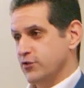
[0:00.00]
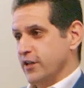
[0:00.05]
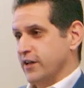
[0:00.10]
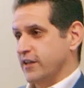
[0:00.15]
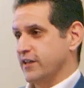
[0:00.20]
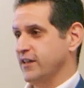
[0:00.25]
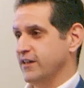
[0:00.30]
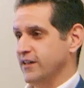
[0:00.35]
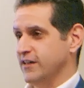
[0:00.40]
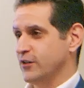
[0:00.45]

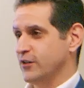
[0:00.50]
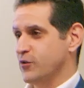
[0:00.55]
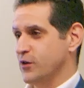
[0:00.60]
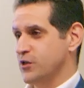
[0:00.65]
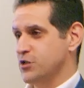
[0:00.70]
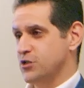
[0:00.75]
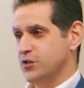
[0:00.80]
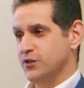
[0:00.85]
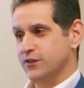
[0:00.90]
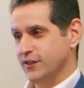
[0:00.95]
that
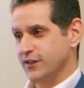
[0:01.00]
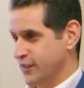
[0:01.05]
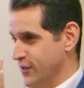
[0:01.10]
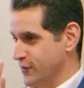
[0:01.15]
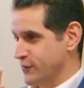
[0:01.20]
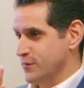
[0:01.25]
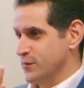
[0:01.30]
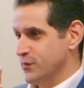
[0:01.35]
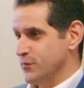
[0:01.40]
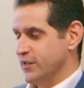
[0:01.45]
question. The
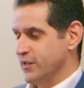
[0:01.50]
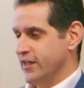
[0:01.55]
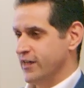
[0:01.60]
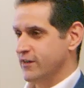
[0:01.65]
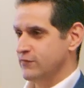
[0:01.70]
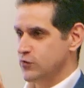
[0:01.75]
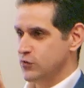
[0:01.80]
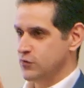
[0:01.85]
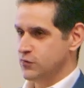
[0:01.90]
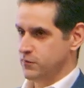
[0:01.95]
government will
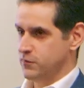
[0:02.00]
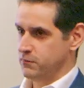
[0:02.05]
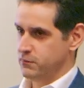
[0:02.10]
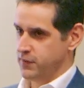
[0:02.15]
have to.